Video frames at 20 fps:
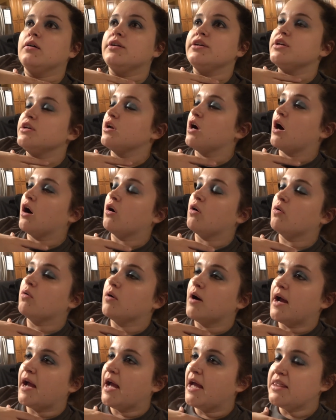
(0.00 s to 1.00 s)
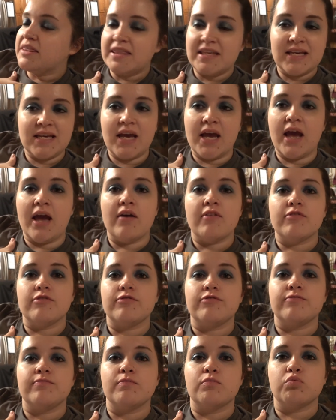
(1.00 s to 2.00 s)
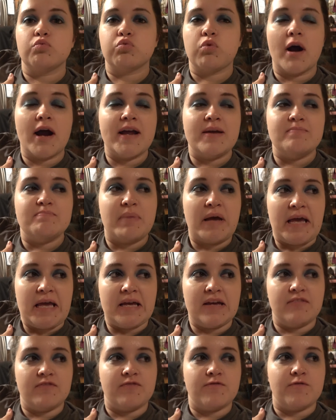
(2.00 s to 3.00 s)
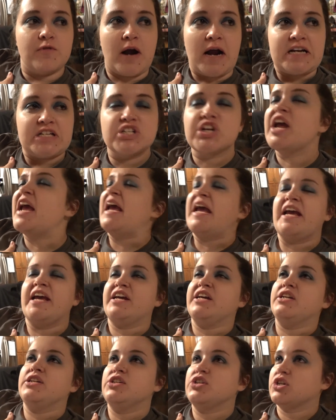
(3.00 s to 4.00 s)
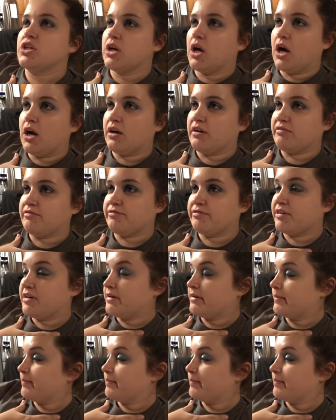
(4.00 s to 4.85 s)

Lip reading: you know, at the ripe, fresh age of,